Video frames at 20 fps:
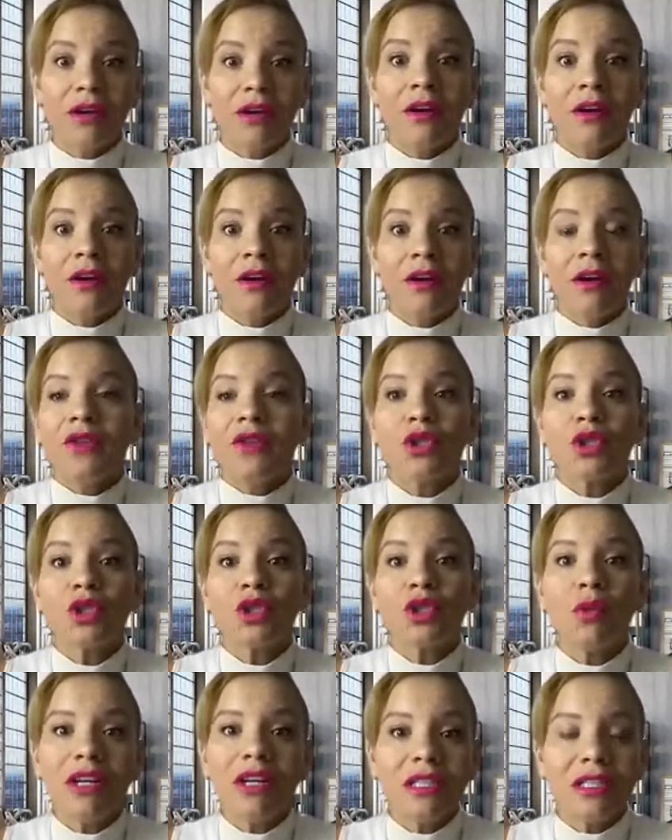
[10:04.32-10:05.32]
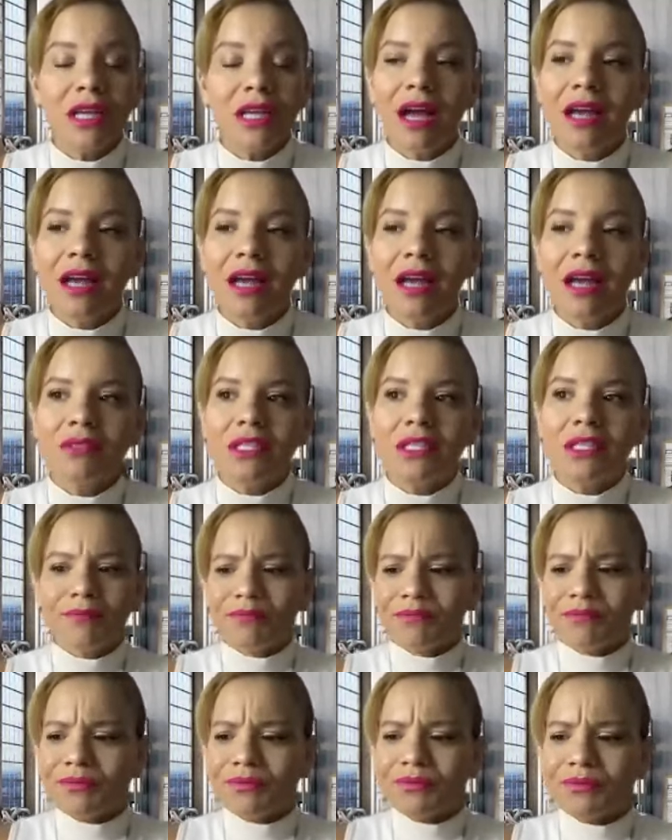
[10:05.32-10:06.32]
here there's so many times
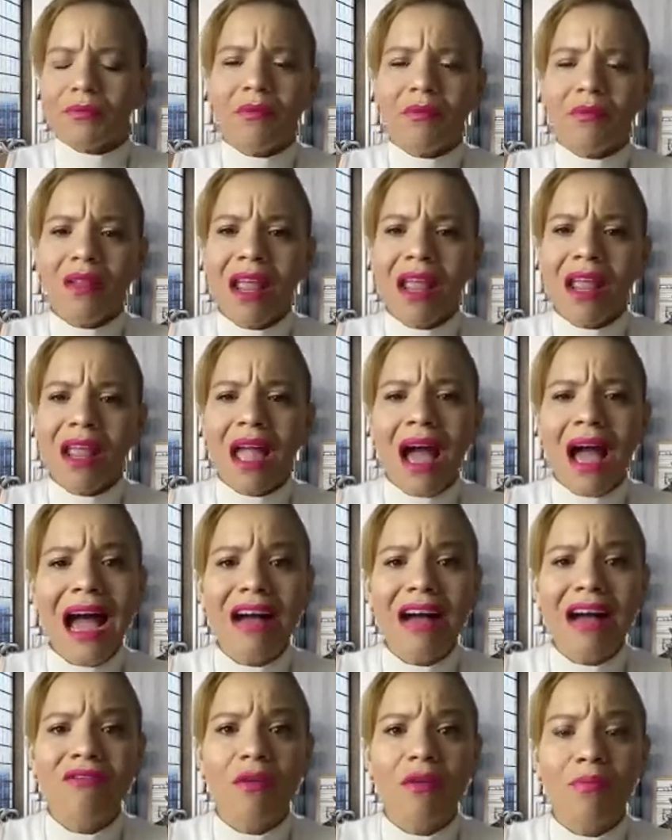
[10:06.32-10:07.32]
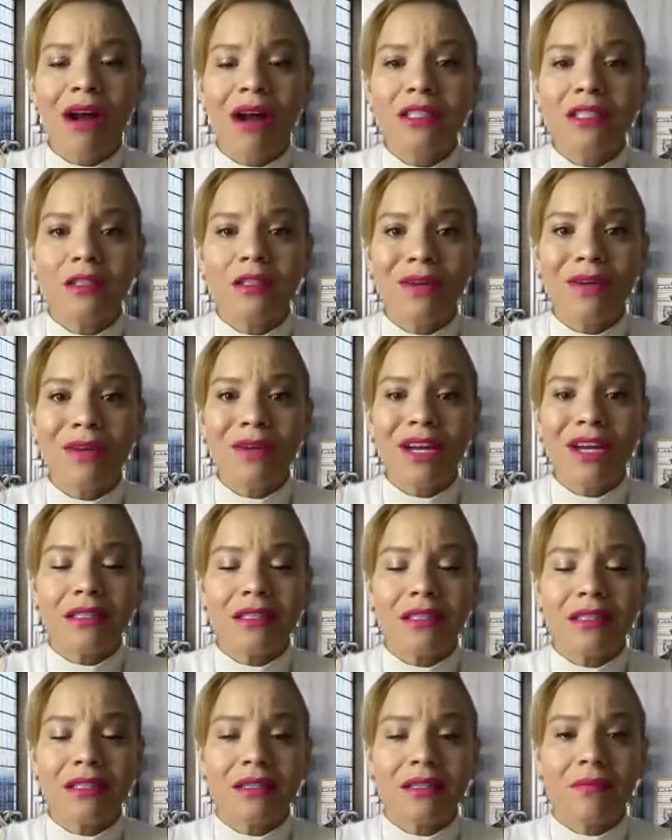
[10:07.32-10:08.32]
that i have a prospect
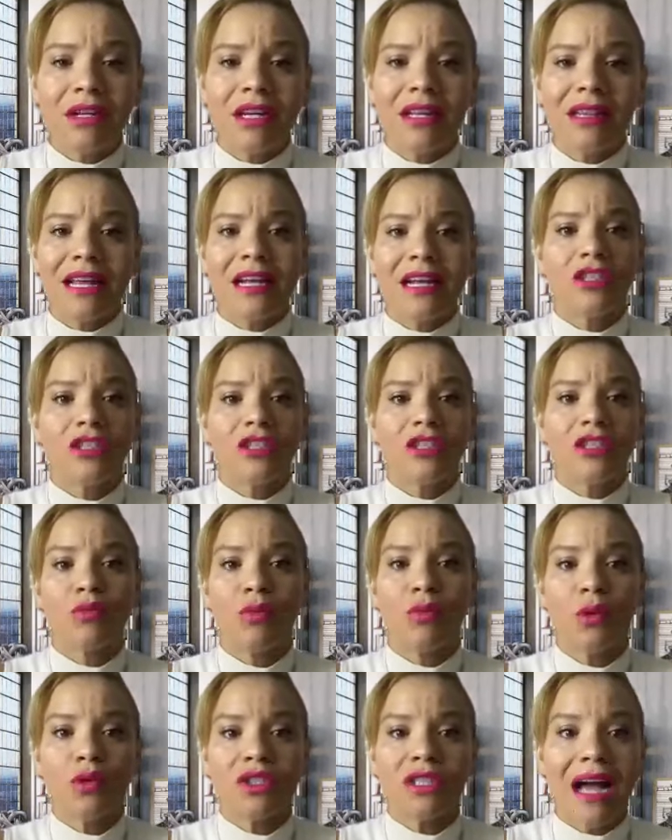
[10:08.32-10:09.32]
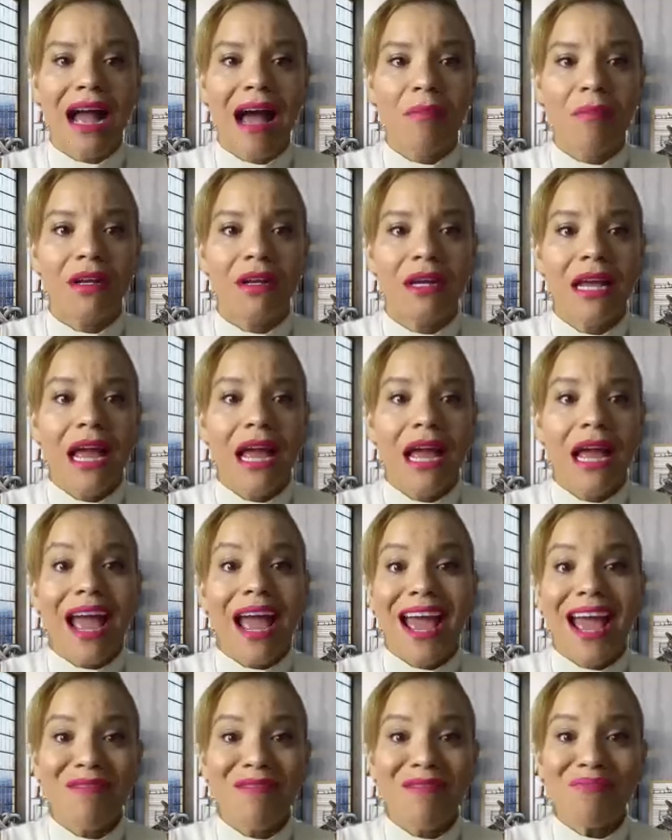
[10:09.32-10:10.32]
meeting that is supposed to happen and
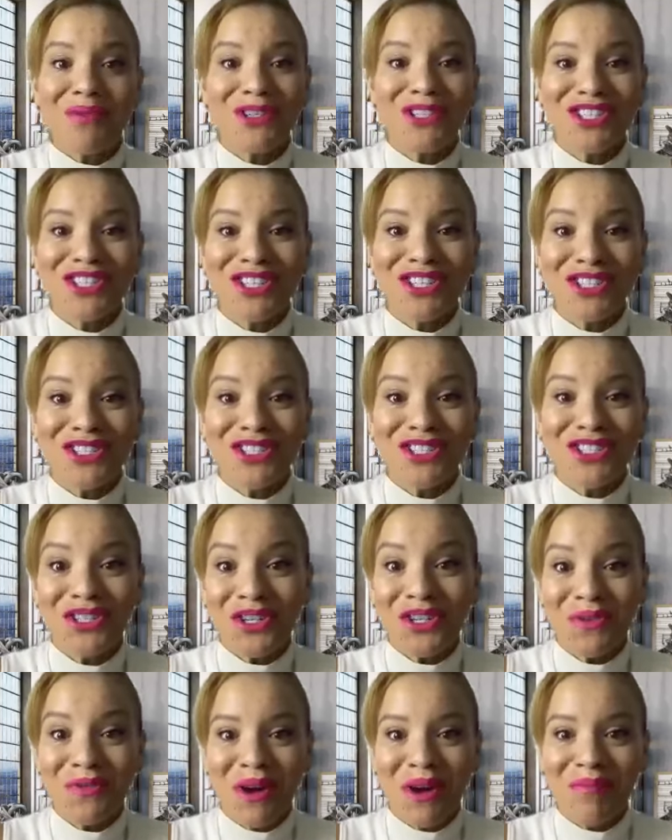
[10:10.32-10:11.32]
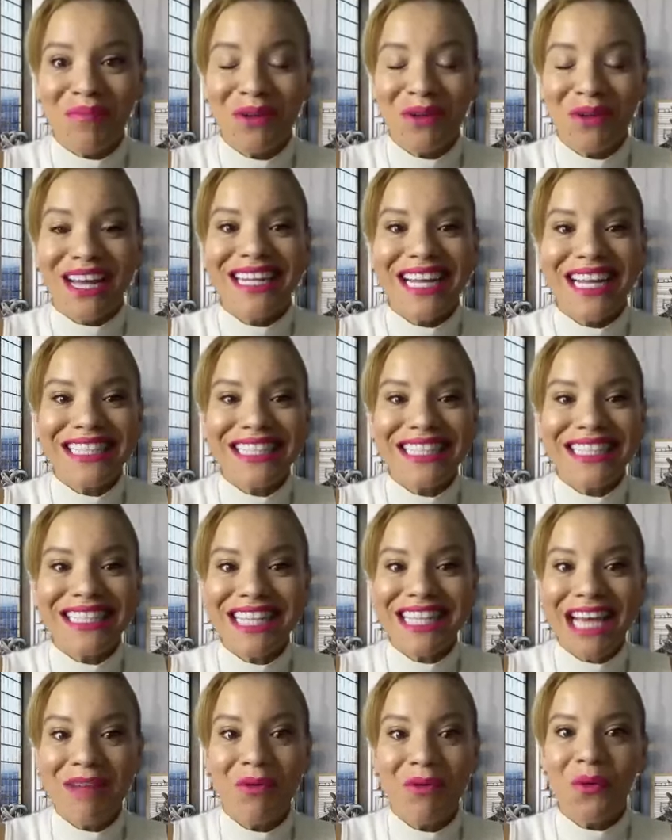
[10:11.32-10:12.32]
that person doesn't show up like
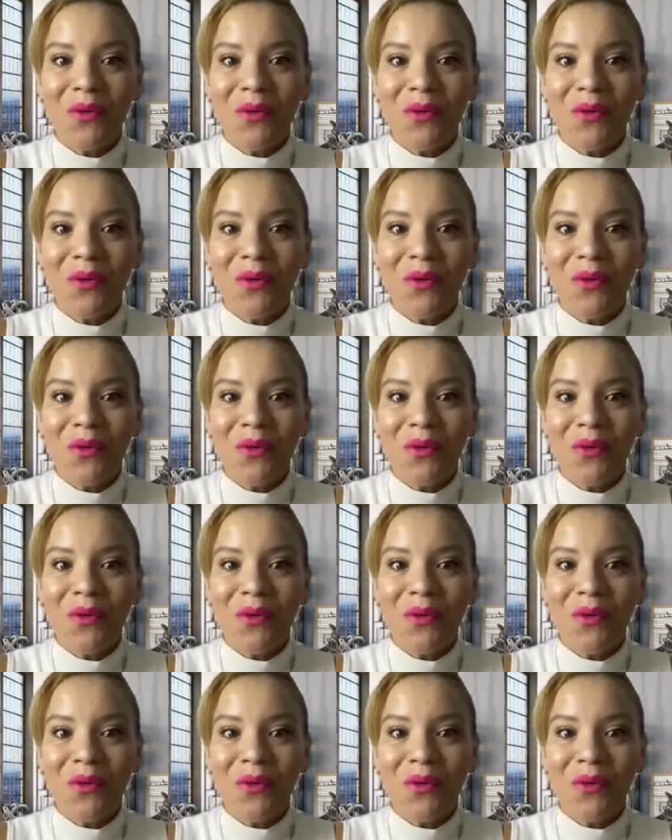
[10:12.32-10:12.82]
type of one.